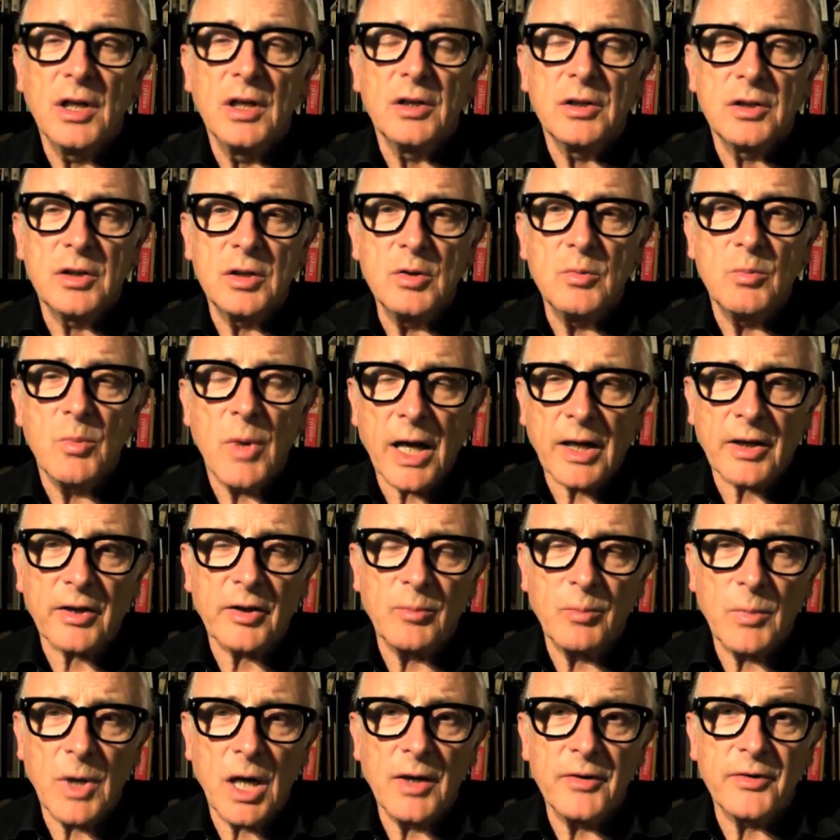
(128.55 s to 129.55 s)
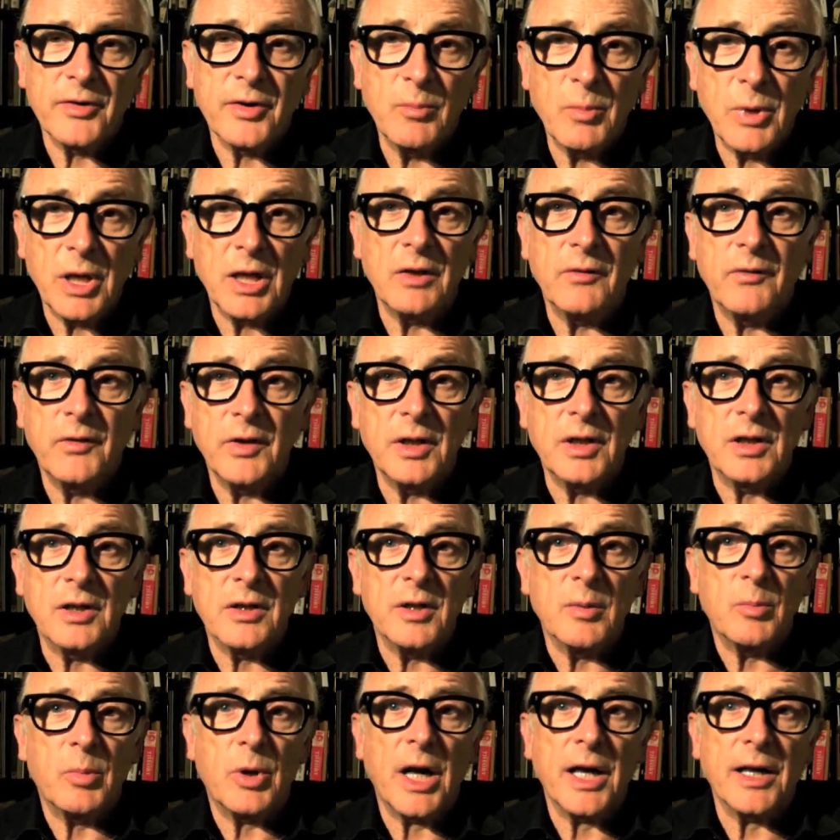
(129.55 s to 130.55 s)
to maximize the benefit to the
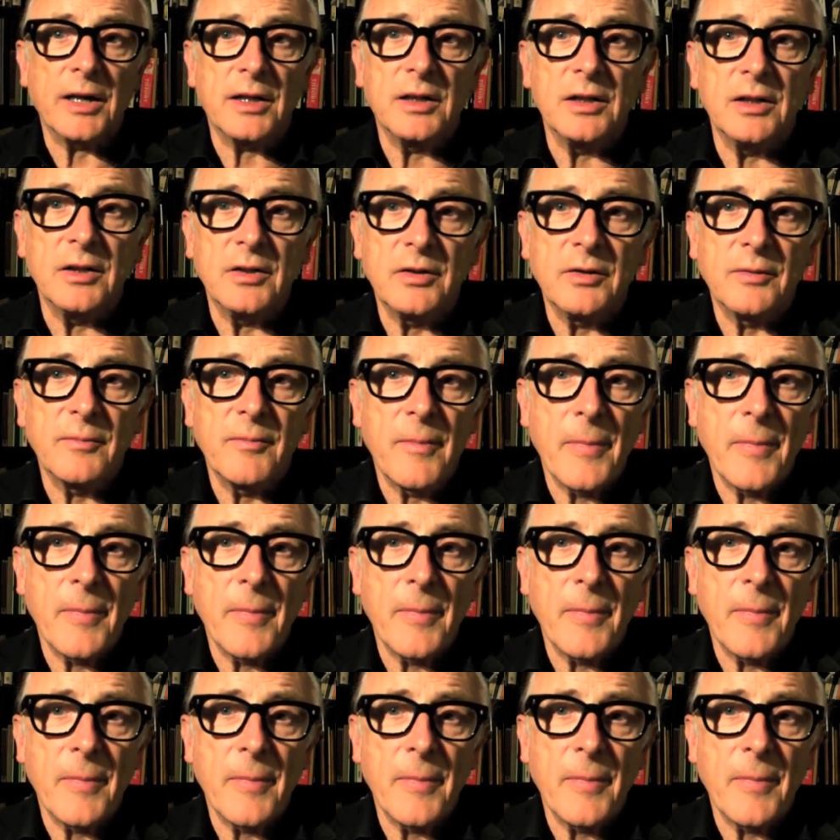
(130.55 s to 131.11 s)
practice.